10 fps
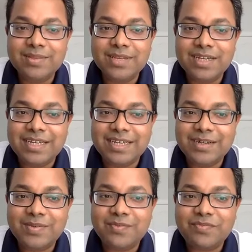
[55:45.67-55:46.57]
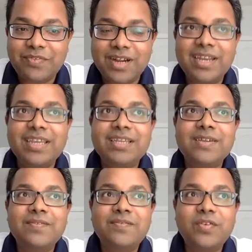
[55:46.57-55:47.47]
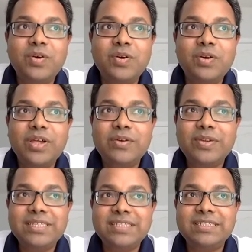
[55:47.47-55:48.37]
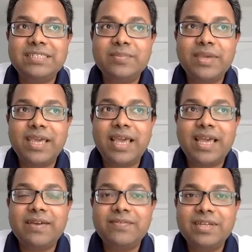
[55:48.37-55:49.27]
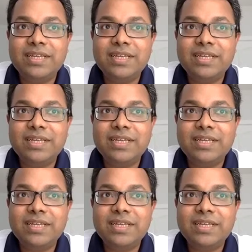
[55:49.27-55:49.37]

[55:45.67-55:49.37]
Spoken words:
the funding for research may have